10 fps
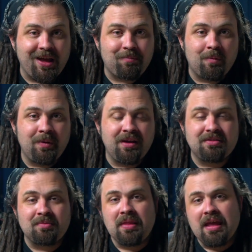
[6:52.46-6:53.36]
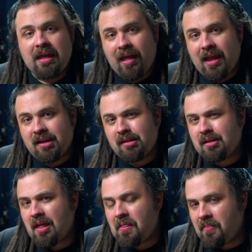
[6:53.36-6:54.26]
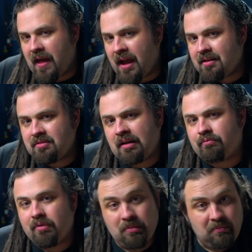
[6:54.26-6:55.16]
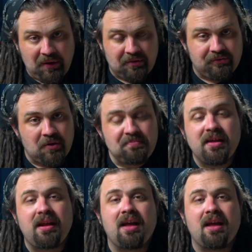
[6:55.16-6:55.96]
couple weeks. And that is a ribbon microphone. It